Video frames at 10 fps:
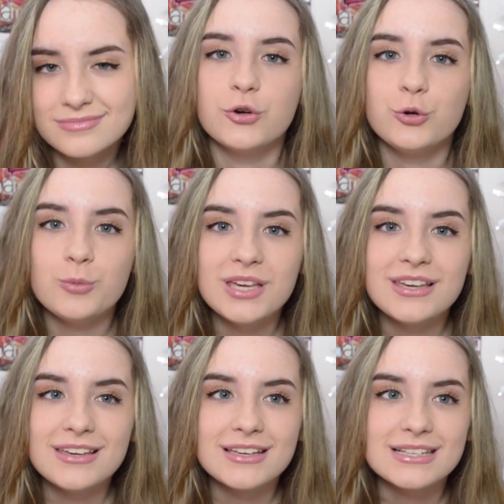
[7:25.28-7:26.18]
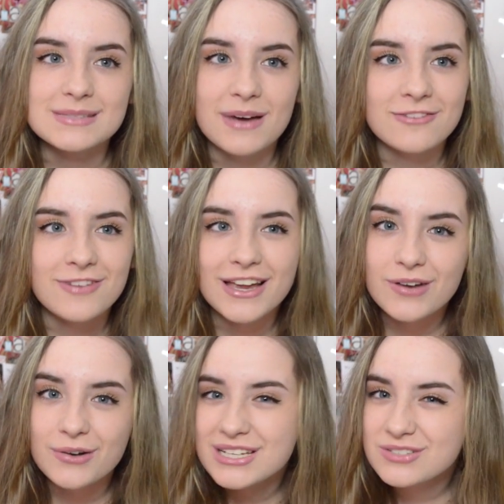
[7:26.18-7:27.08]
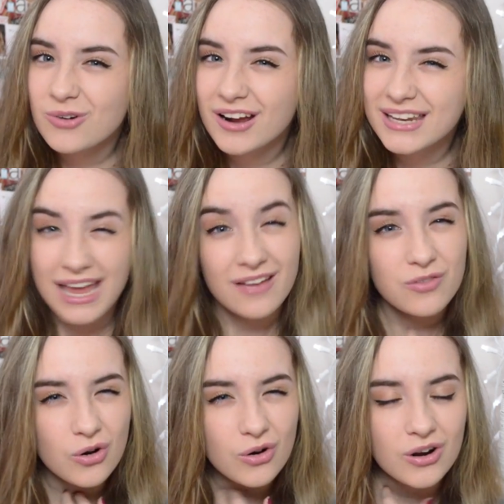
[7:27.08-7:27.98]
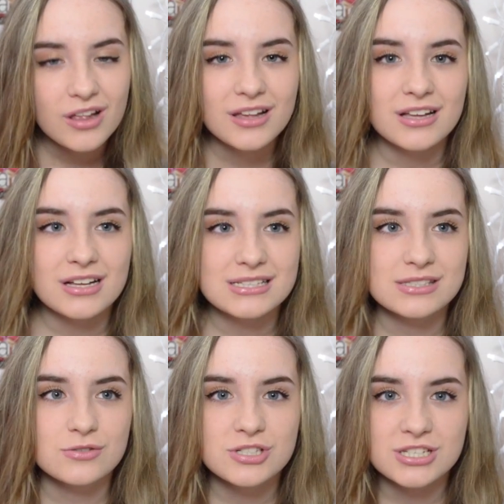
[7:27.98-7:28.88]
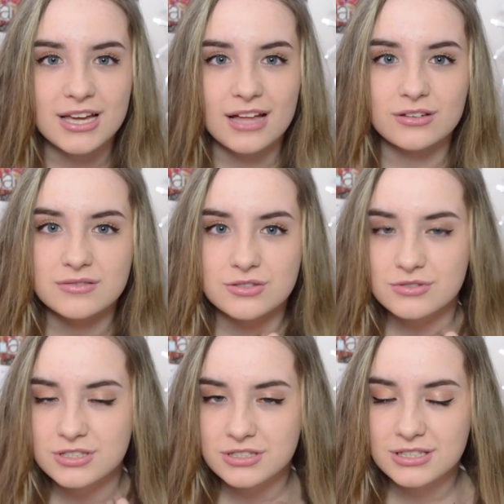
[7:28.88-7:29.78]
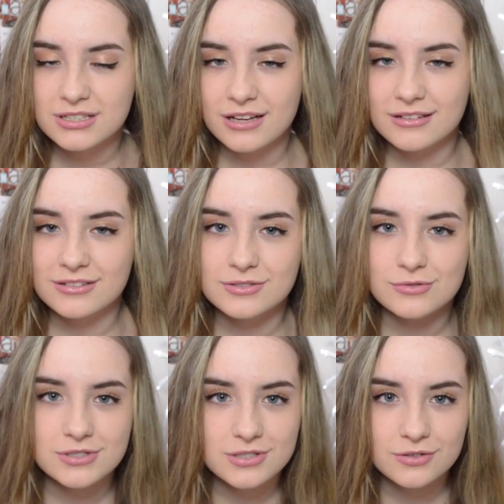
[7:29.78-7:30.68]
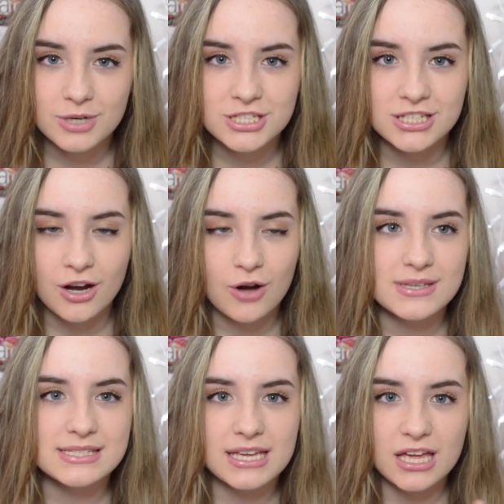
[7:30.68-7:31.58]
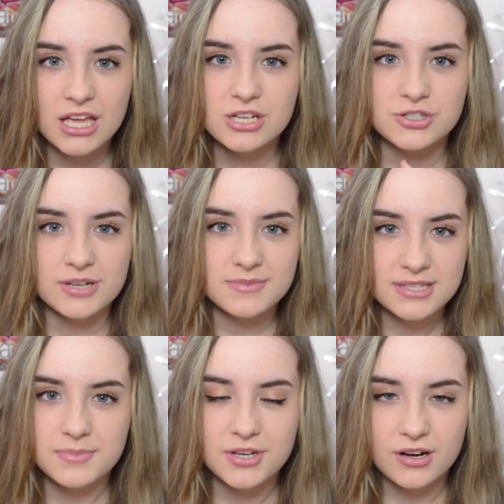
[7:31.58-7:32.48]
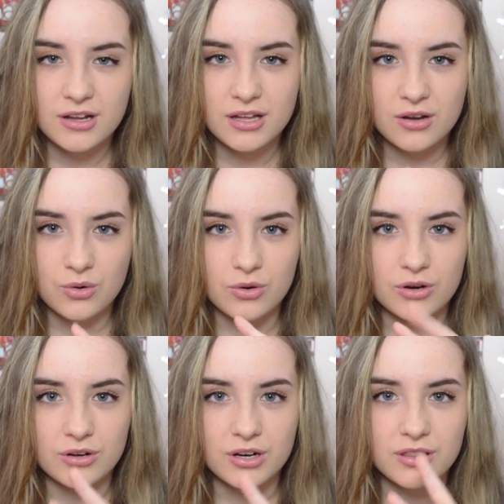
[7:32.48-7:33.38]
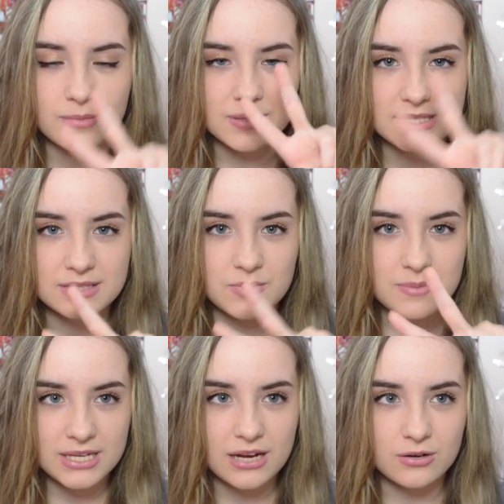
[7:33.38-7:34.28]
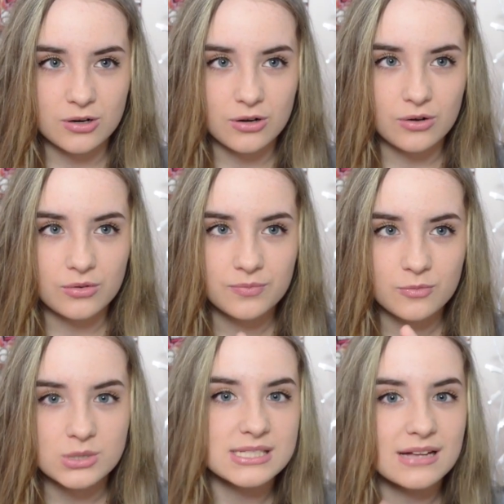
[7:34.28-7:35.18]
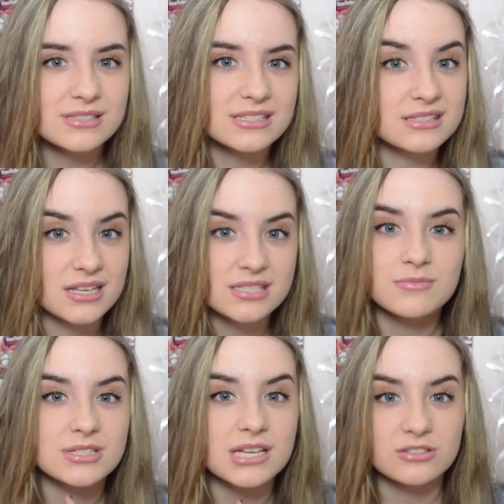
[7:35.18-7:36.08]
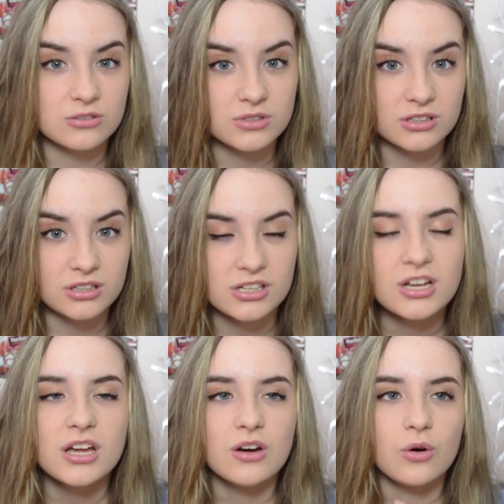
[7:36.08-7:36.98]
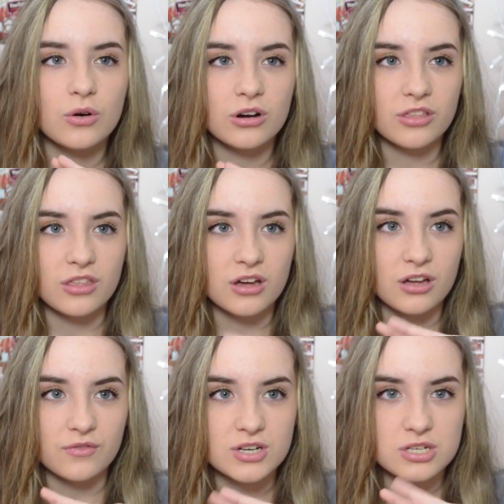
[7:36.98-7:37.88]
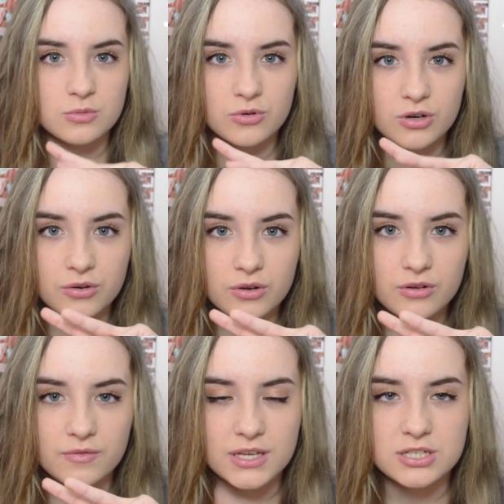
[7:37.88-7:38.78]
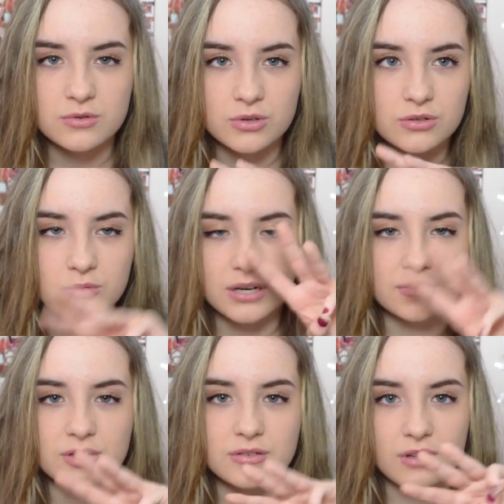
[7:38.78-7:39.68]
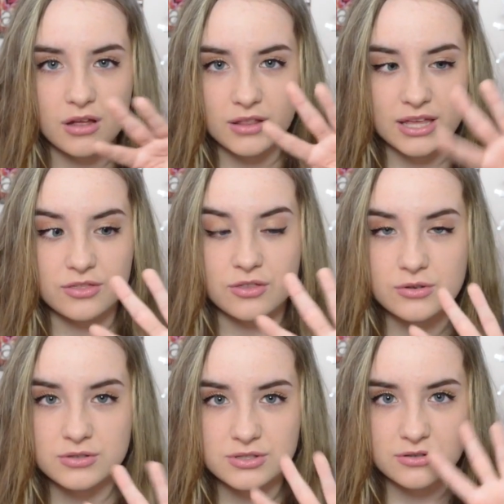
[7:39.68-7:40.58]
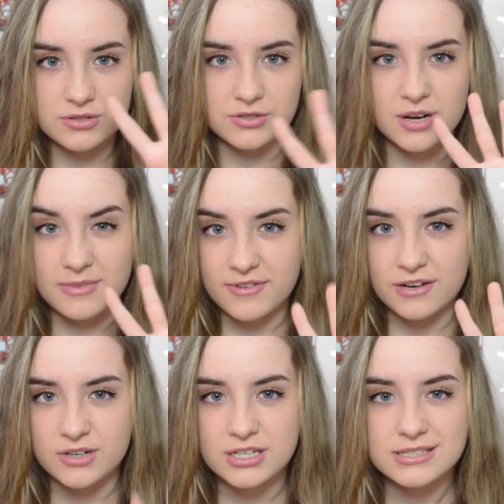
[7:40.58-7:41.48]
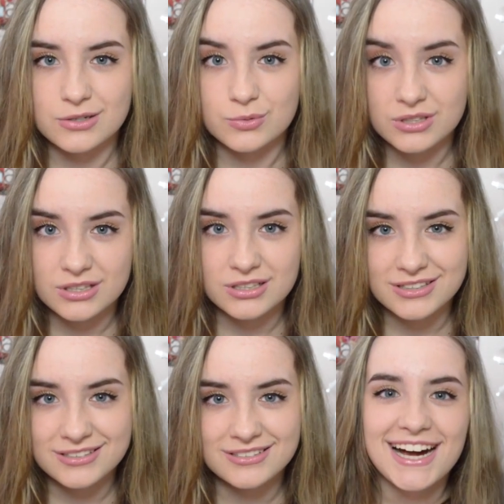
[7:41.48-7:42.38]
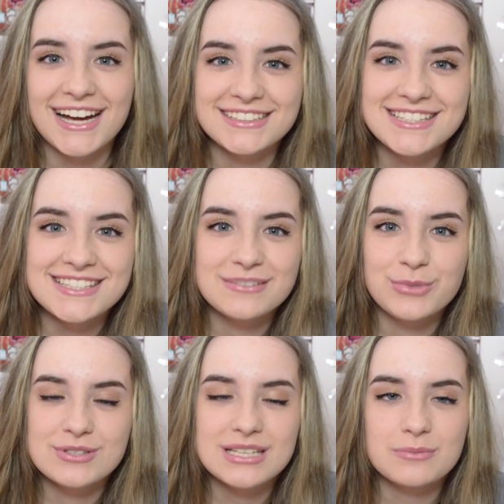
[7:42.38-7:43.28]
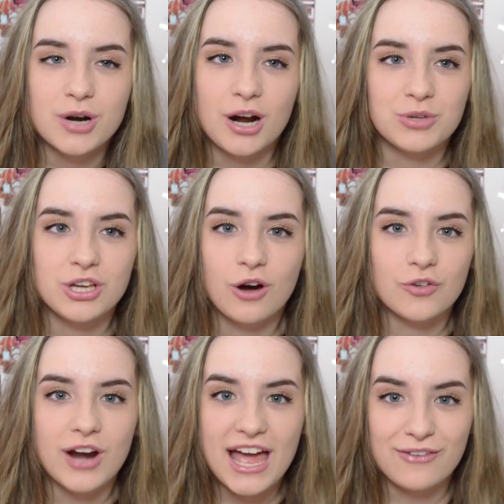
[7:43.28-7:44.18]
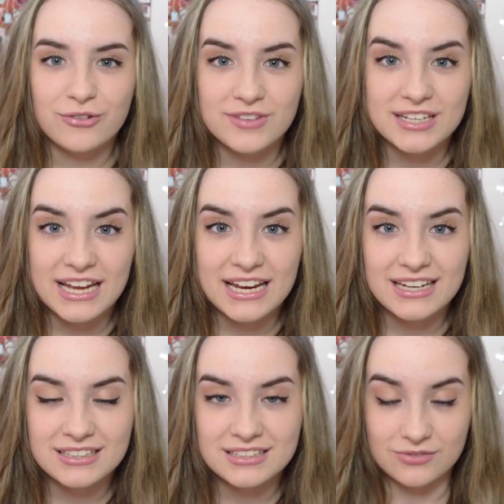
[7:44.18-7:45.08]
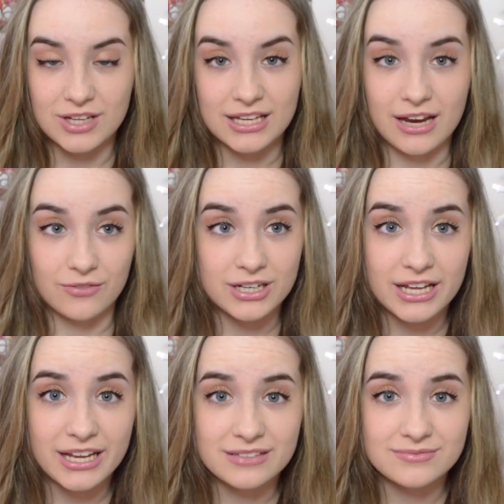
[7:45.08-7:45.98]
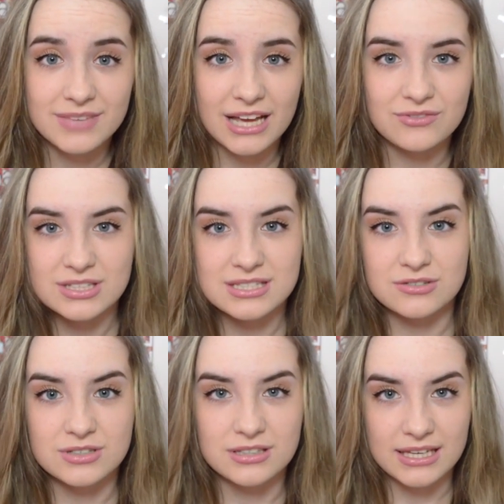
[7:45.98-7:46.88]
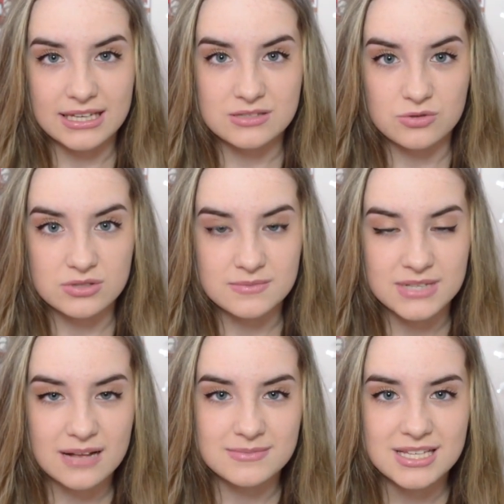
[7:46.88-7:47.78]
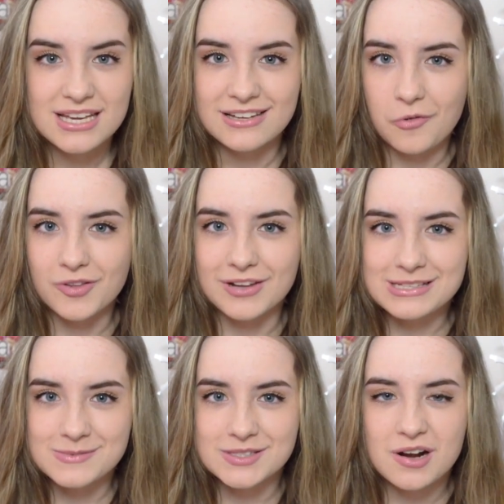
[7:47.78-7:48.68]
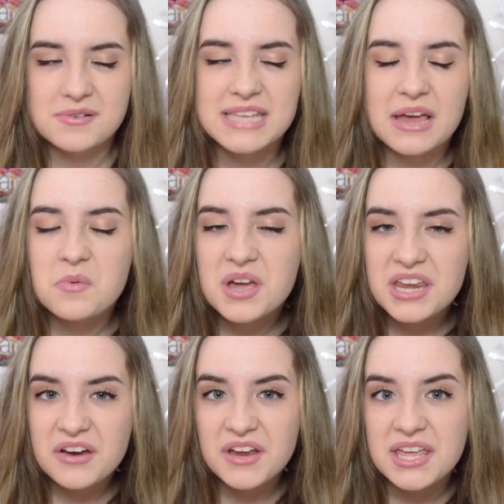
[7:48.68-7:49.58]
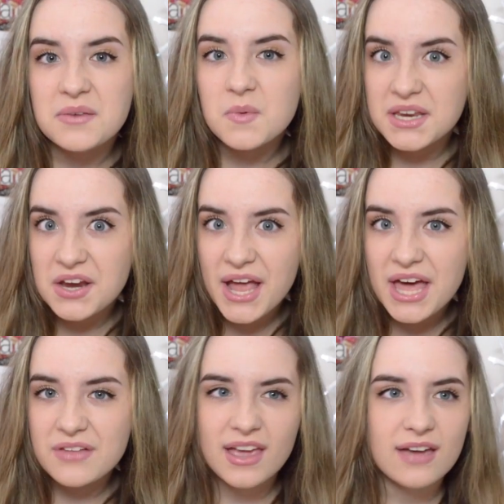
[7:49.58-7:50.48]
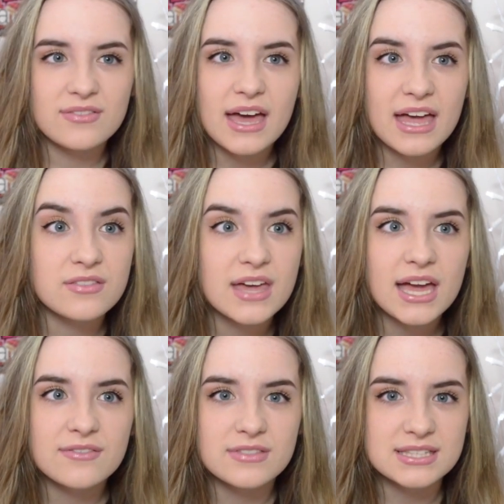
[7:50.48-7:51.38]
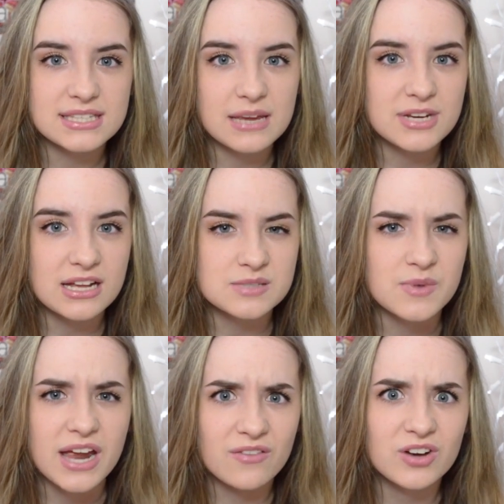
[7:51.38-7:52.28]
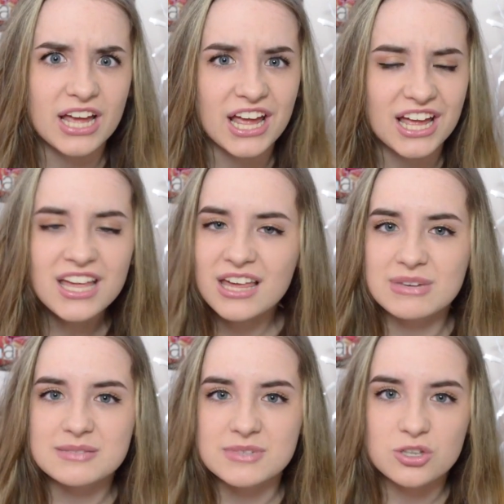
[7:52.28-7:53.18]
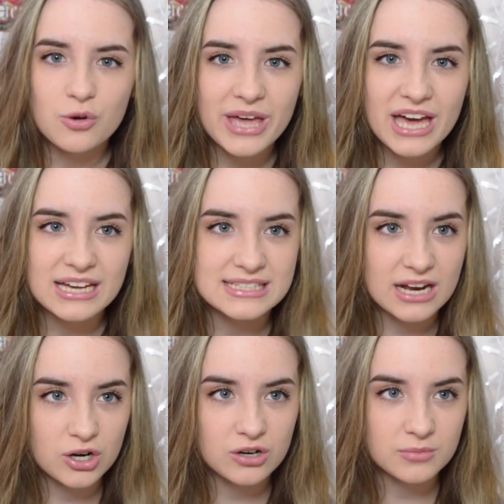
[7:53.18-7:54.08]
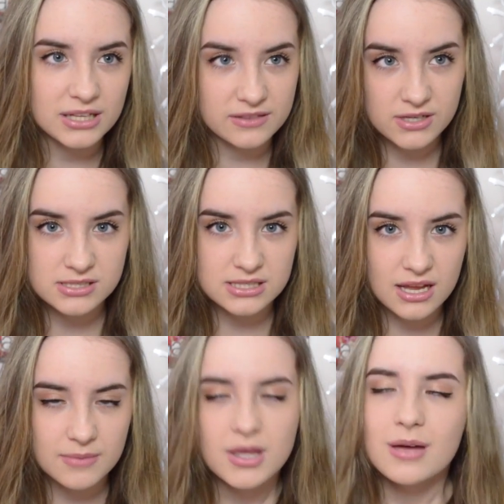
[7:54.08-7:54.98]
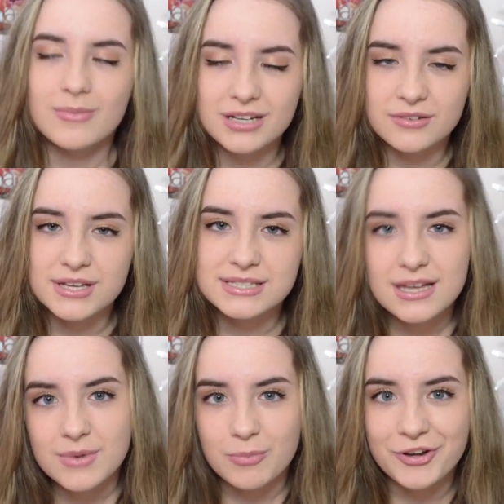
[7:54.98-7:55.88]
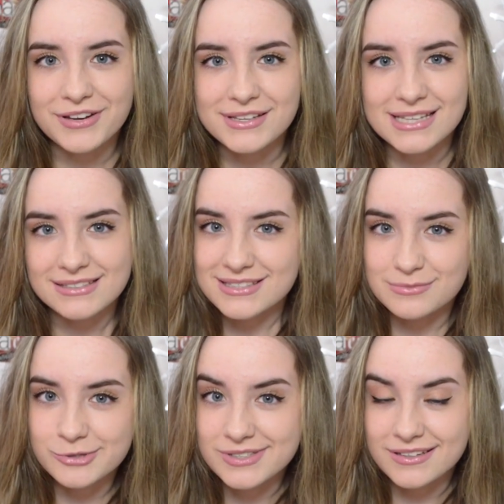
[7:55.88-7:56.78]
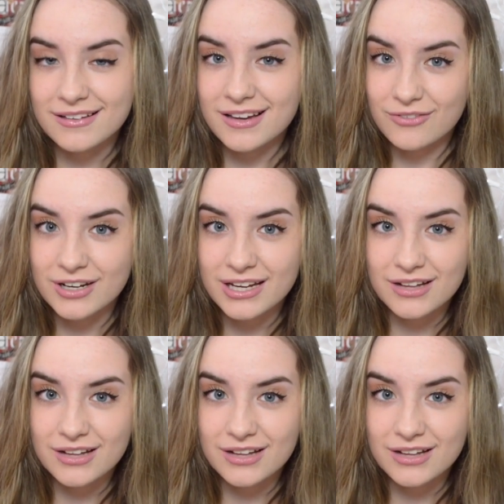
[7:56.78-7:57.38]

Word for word: Umi is my favorite restaurant ever because sushi, I love sushi. I love sushi so much. And I always get shrimp tempura or the sweet potato roll, which sounds disgusting, but it's actually really good. Or the vegetable roll, veggie roll, whatever. I like those, those three are my favorite because they're really good. I listen to music probably over half of the day, like every day. I even listen to it like at school sometimes. And over the announcements, they're always like one year in, one year out. They have that had to have the same announcement every day. It makes me so mad because I heard them like the first time. But anyways, my point is I listen to music like every day.